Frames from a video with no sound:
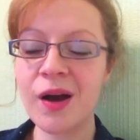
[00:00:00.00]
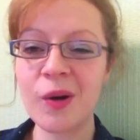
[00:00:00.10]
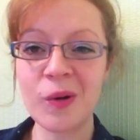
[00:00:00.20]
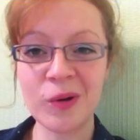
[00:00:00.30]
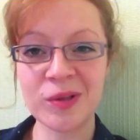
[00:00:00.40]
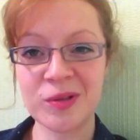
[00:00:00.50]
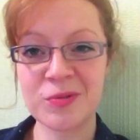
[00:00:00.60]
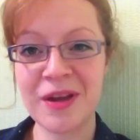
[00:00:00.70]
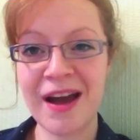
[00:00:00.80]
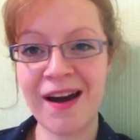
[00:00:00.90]
all that
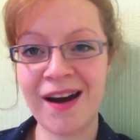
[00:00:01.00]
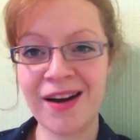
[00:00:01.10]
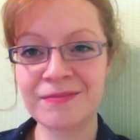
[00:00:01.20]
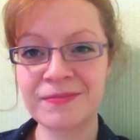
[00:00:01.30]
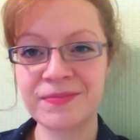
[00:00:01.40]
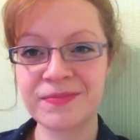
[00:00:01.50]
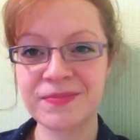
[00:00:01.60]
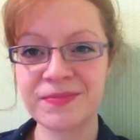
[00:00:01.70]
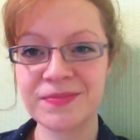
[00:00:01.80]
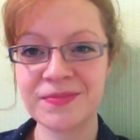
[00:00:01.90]
we are.
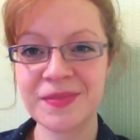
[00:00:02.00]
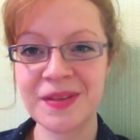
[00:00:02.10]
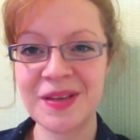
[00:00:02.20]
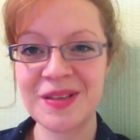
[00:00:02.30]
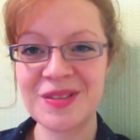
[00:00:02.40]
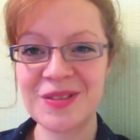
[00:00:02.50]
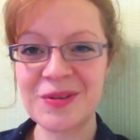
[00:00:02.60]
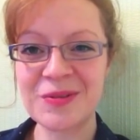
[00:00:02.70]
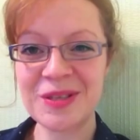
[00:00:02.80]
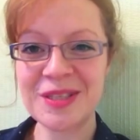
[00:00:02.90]

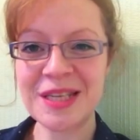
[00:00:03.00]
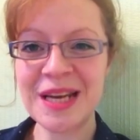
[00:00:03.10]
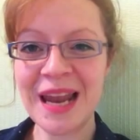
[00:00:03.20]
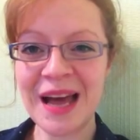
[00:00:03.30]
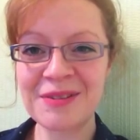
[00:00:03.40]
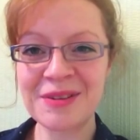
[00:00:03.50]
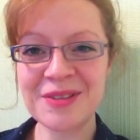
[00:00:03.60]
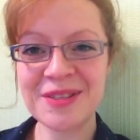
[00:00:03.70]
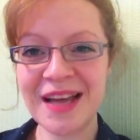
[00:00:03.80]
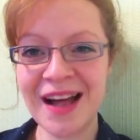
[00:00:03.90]
So just allow
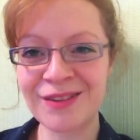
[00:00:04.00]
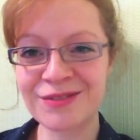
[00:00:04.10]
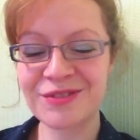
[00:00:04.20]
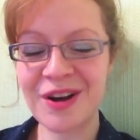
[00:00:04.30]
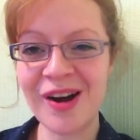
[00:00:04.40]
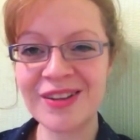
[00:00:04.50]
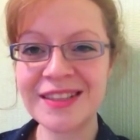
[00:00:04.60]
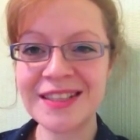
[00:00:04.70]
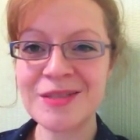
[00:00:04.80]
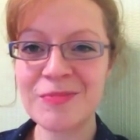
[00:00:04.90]
yourself on
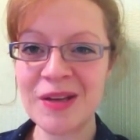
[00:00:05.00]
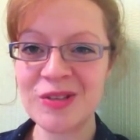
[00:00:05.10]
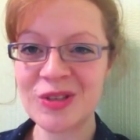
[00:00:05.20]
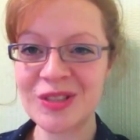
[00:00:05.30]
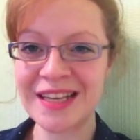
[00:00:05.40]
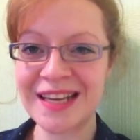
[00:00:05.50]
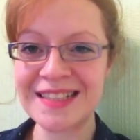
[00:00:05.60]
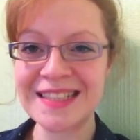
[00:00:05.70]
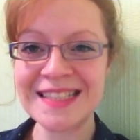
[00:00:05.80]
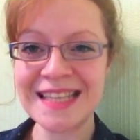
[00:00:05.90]
this special day
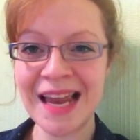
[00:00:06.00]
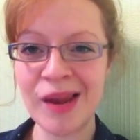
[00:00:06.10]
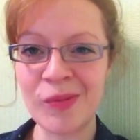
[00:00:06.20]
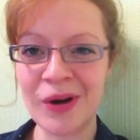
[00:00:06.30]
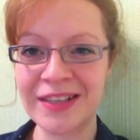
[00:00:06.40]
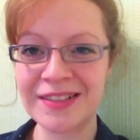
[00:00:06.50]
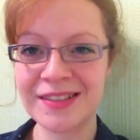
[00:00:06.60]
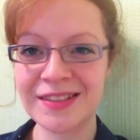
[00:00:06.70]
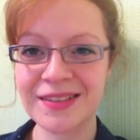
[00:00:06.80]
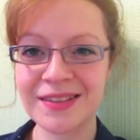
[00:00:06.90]
to celebrate